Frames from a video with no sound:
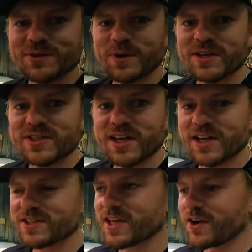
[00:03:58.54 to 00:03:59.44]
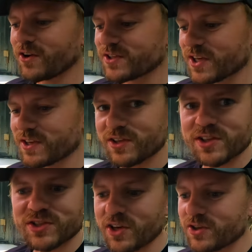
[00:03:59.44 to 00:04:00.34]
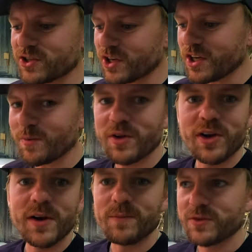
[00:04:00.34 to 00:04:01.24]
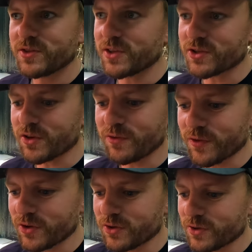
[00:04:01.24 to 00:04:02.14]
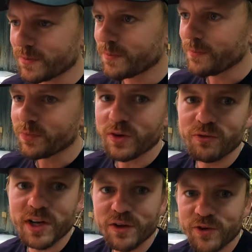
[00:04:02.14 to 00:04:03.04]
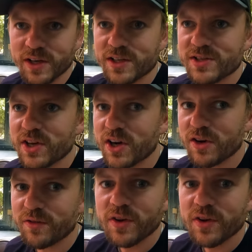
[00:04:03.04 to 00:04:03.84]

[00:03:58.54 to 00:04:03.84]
this place, 10 out of 10, honestly. It's so cheap, such good food, really friendly staff,